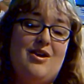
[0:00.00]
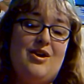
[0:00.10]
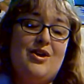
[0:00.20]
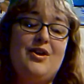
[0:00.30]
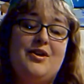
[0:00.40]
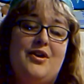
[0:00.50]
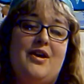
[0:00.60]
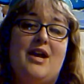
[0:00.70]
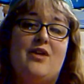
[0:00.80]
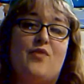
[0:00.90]
good
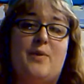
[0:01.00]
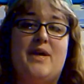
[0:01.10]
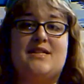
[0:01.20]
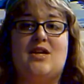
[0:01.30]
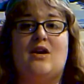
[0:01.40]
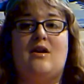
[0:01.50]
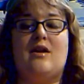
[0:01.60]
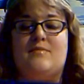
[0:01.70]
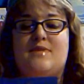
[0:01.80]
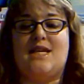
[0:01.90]
creator for Pixar, and
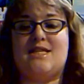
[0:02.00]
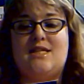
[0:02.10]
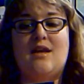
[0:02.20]
I'm it's.